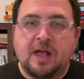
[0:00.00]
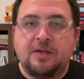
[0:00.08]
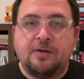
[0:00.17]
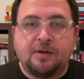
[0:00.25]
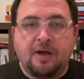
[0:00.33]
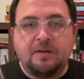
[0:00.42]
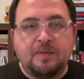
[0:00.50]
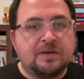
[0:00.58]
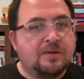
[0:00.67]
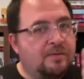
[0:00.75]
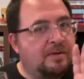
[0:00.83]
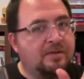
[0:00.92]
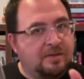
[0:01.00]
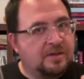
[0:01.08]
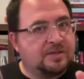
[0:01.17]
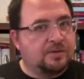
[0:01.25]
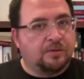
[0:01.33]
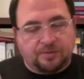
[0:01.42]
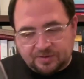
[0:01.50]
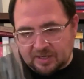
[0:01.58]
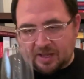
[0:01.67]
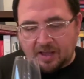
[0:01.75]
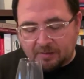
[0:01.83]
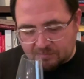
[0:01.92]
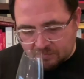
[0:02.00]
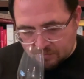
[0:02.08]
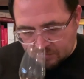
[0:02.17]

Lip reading: you're going to be doing this all the time.